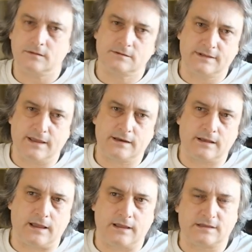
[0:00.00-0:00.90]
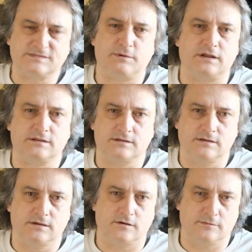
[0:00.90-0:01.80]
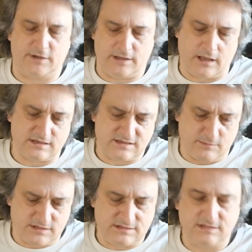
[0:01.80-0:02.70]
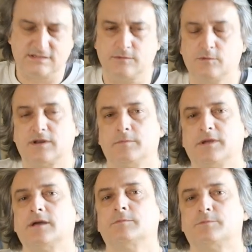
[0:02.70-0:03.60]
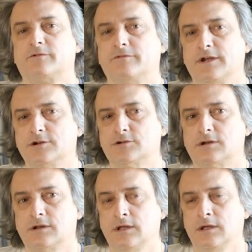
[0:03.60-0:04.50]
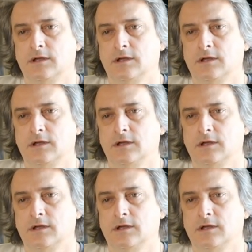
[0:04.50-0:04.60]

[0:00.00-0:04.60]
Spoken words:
then I expanded on my Hasselblad system when I became a professional,